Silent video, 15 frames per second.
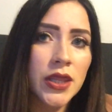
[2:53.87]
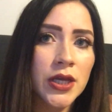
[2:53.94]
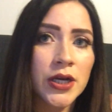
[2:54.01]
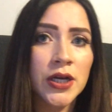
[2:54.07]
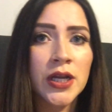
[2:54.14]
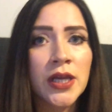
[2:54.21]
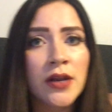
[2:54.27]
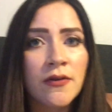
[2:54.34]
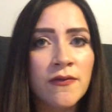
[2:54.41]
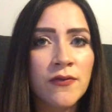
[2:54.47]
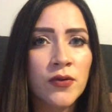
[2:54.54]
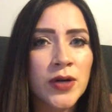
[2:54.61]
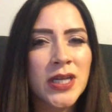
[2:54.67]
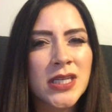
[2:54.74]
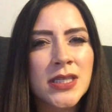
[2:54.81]
30 to
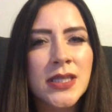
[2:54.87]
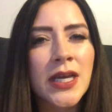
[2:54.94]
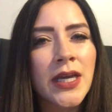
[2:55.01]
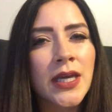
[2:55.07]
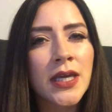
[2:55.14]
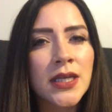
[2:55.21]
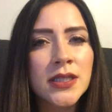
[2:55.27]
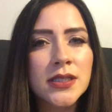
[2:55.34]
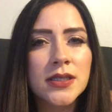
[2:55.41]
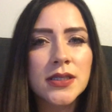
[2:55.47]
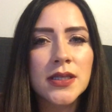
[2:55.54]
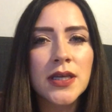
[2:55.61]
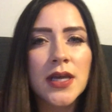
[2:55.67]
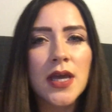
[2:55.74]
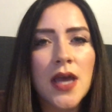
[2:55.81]
40
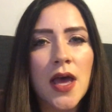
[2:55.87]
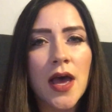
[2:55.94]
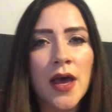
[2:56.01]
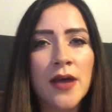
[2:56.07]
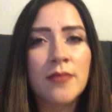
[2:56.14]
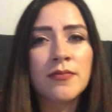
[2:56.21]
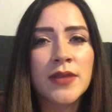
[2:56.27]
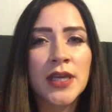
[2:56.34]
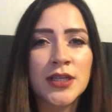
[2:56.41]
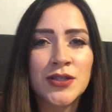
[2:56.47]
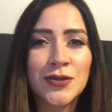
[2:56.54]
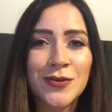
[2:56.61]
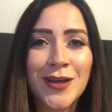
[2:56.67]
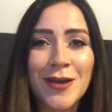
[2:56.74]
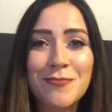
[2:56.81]
seconds. They
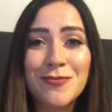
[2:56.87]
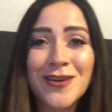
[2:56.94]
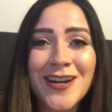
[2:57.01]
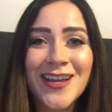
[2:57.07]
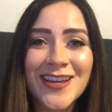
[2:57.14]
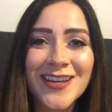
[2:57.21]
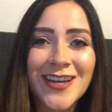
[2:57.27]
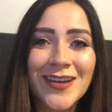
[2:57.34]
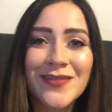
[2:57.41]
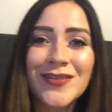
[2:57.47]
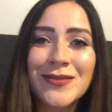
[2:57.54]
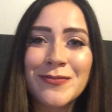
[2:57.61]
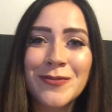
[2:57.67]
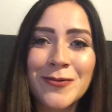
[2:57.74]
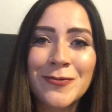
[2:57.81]
do get pretty
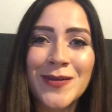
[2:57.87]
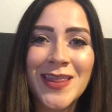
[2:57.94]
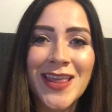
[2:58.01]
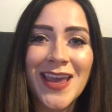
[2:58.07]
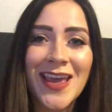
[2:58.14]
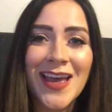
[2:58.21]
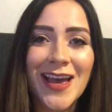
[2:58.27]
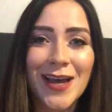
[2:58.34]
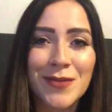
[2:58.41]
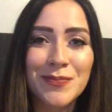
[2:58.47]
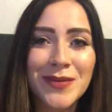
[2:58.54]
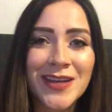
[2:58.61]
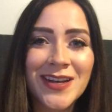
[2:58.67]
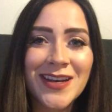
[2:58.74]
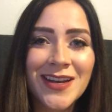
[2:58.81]
uncomfortable when they
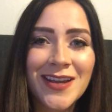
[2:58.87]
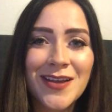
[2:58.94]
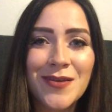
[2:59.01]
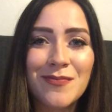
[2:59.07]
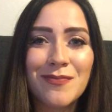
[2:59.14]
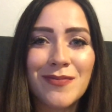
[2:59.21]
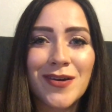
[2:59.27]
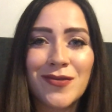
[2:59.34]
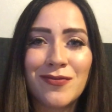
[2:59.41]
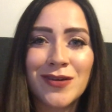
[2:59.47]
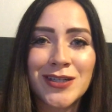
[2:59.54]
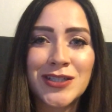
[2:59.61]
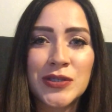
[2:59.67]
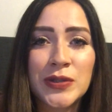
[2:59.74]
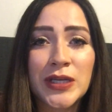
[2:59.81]
happen, but
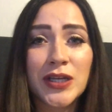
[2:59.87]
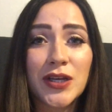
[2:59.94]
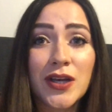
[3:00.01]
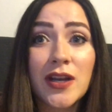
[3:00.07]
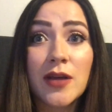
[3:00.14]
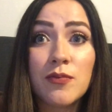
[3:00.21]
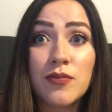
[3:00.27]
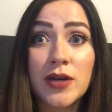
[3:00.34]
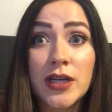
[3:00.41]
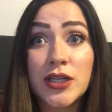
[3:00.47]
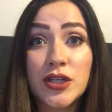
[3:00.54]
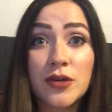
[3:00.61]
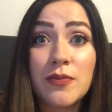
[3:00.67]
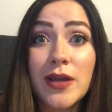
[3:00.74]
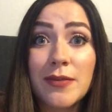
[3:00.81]
we're doing good. I'm pretty
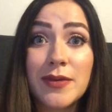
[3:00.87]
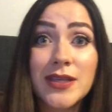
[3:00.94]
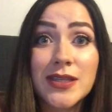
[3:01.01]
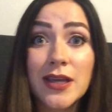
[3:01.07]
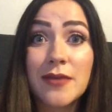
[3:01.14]
sure baby's